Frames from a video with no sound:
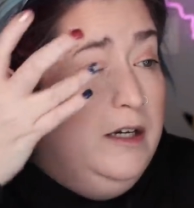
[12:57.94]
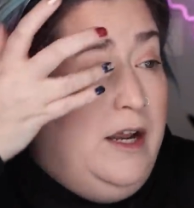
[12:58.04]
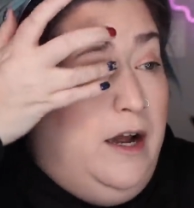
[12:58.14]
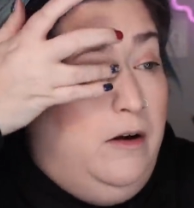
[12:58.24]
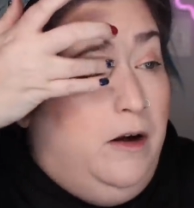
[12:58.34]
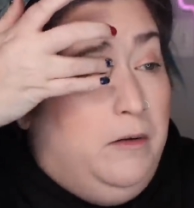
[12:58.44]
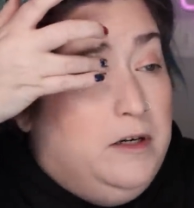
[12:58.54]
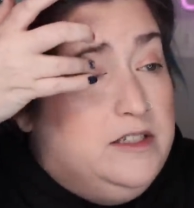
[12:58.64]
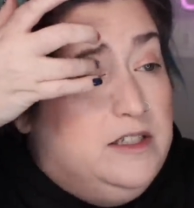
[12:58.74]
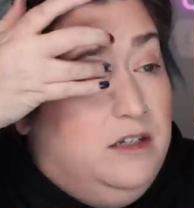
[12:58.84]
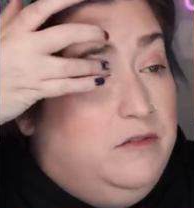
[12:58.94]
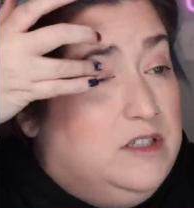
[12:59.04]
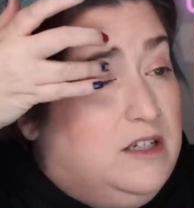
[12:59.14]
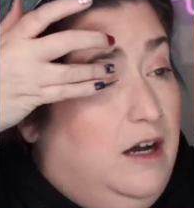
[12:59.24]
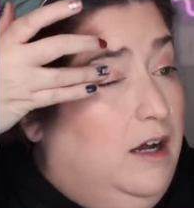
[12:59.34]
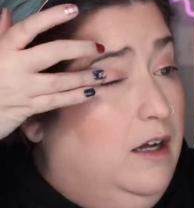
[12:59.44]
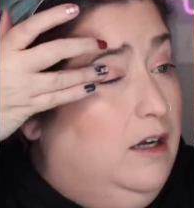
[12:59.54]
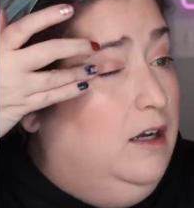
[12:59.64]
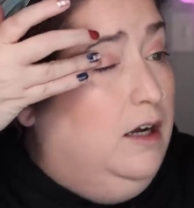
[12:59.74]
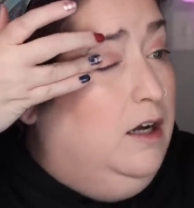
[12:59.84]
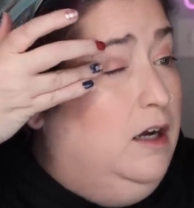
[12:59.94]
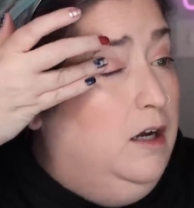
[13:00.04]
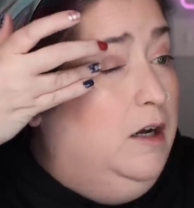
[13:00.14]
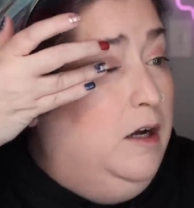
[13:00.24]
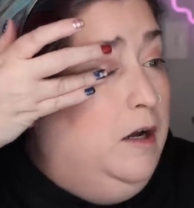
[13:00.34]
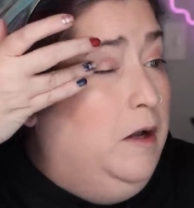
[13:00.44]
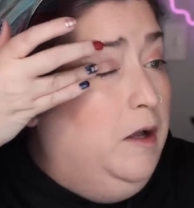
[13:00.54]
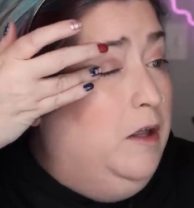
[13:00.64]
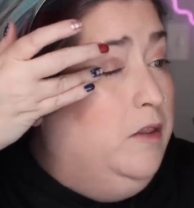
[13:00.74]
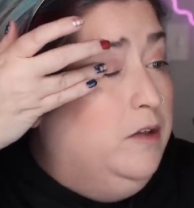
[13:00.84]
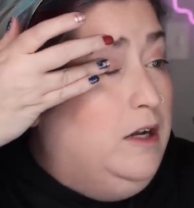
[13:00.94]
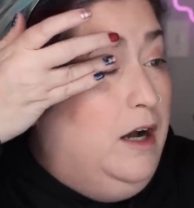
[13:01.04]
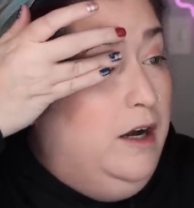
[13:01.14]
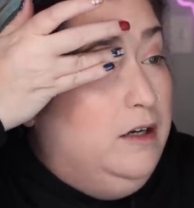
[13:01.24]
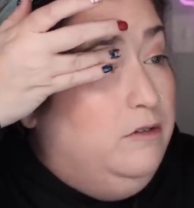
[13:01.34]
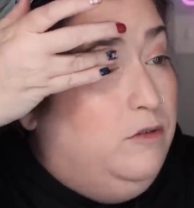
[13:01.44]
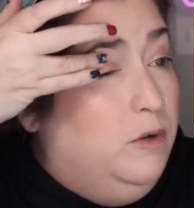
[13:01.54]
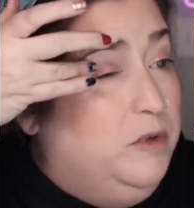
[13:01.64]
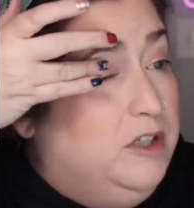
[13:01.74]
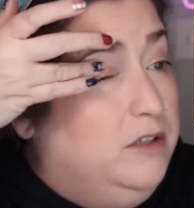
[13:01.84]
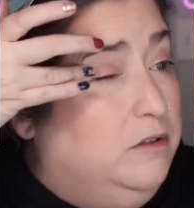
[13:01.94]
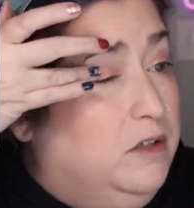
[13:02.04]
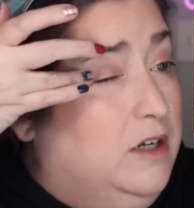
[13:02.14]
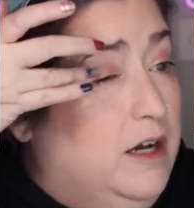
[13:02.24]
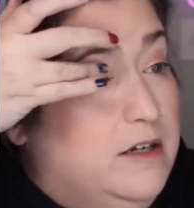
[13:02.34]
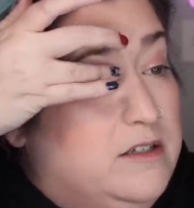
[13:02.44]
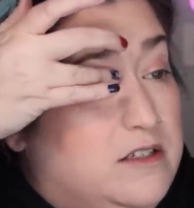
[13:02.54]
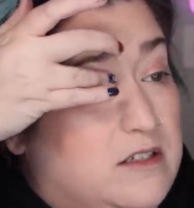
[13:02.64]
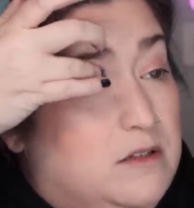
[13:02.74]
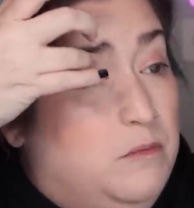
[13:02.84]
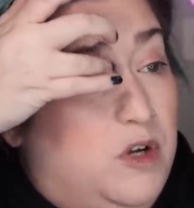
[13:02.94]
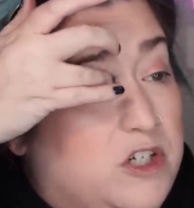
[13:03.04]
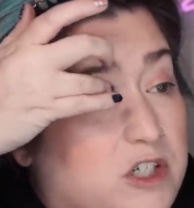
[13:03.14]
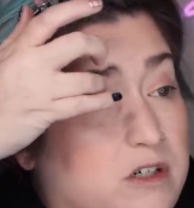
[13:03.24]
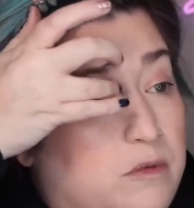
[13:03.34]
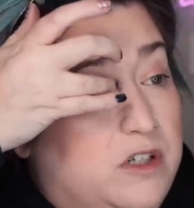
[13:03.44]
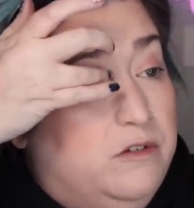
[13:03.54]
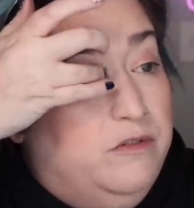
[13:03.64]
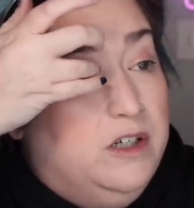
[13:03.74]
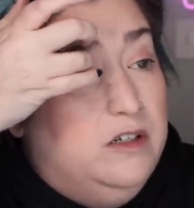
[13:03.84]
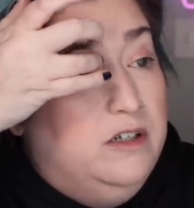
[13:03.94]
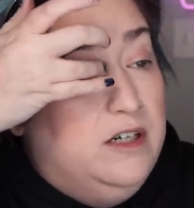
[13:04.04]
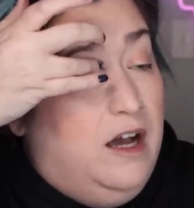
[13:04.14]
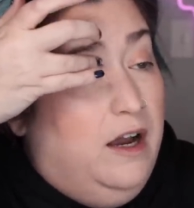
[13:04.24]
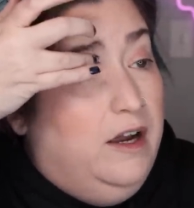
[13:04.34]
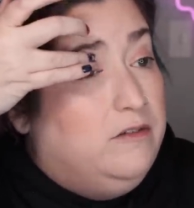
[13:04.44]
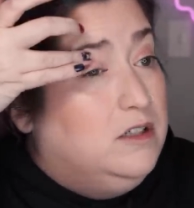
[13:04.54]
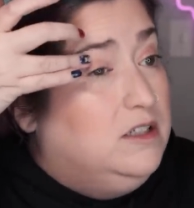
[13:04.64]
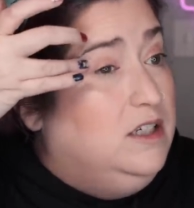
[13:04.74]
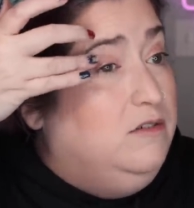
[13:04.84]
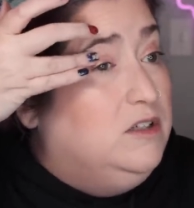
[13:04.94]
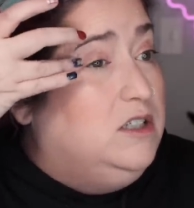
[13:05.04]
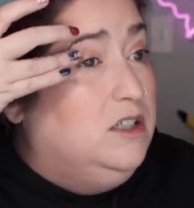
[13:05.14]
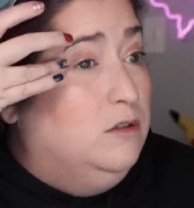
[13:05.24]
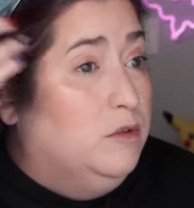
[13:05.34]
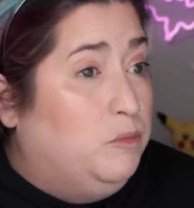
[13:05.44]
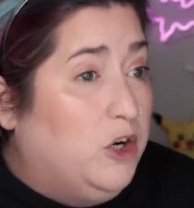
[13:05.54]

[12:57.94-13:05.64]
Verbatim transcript: Now, I want to see if it's got the kind of formula you can kind of smudge in with your finger and not have to even deal with